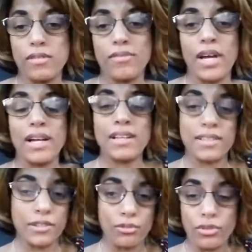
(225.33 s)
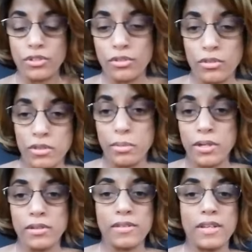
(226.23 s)
I like the originals
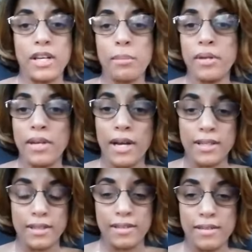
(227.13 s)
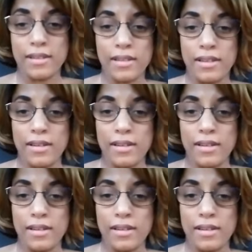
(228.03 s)
better. See, I'm a 90s kid.